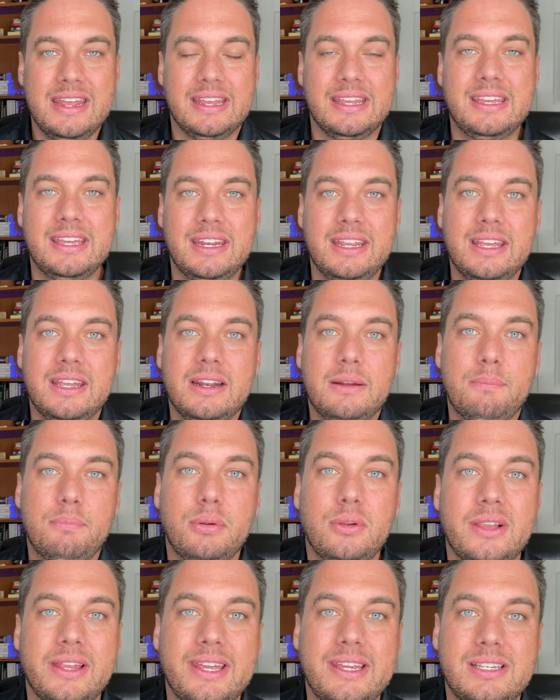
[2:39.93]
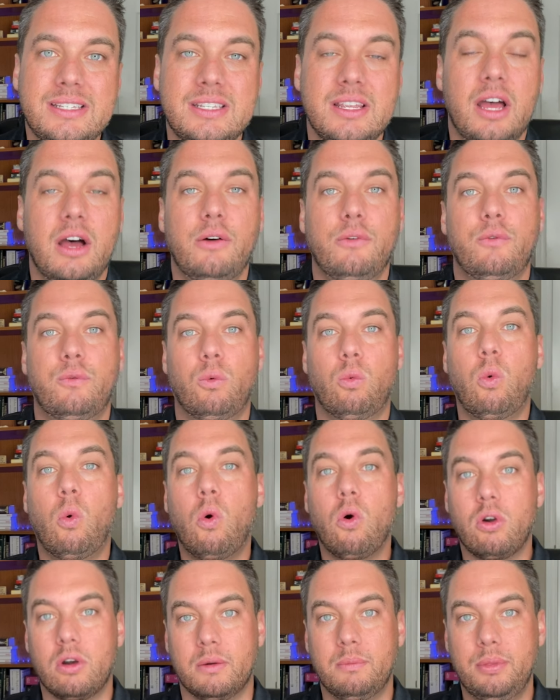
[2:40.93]
Getting in a place of
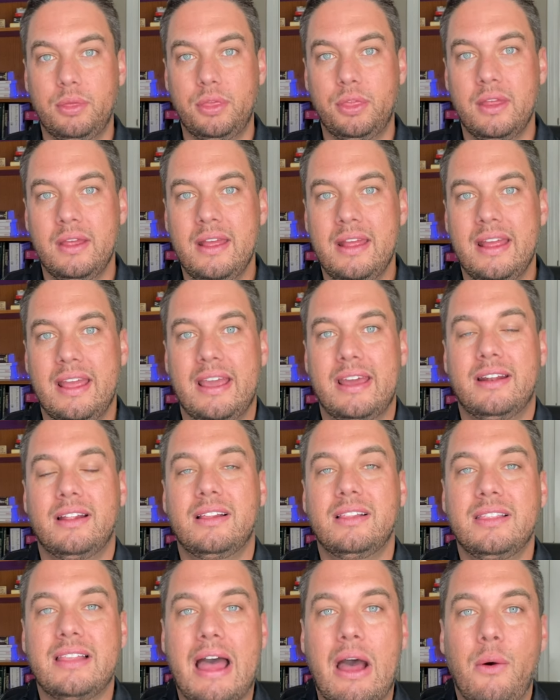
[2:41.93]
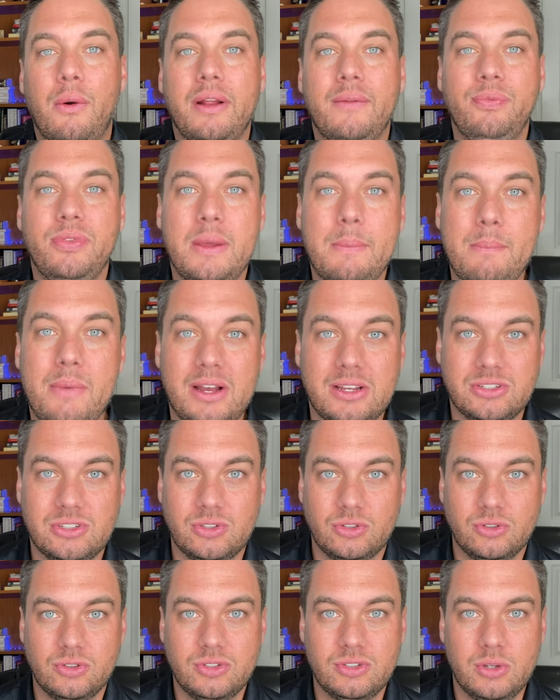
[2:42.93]
warmth and allowing the
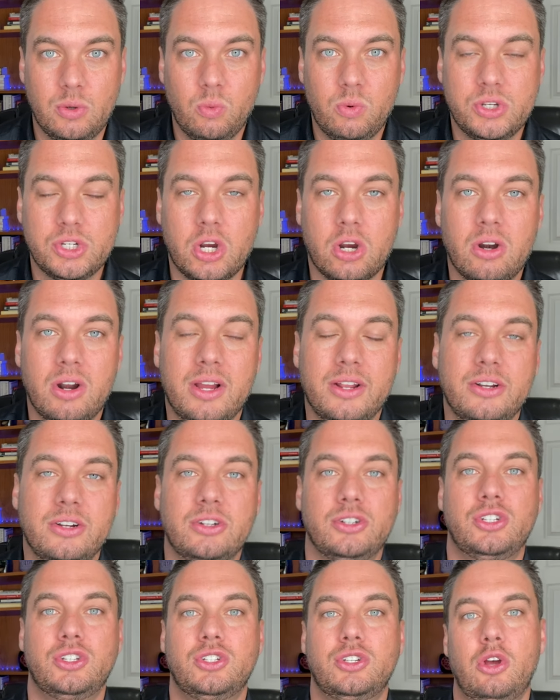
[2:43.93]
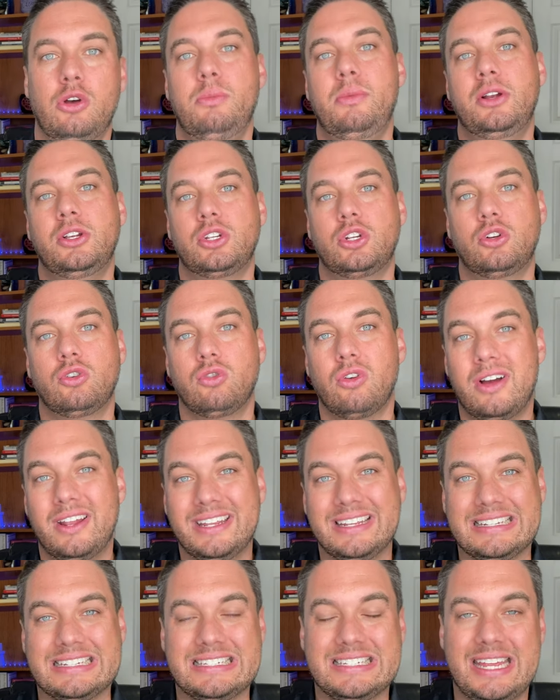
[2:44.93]
muscles, which are under so much
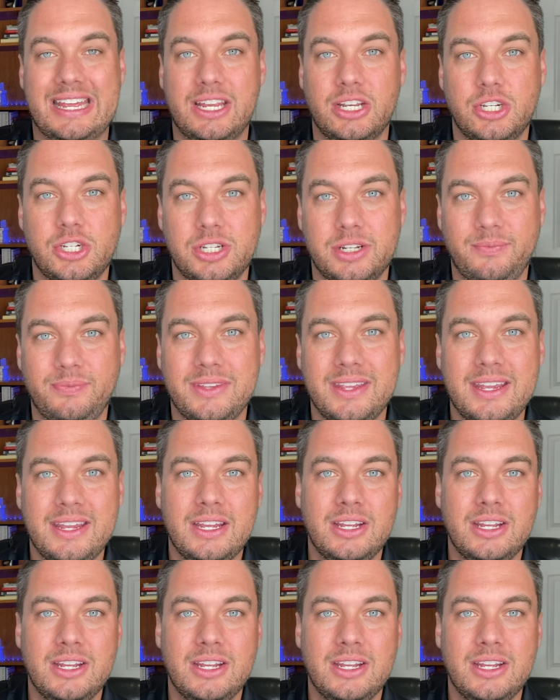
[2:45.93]
chronic tension,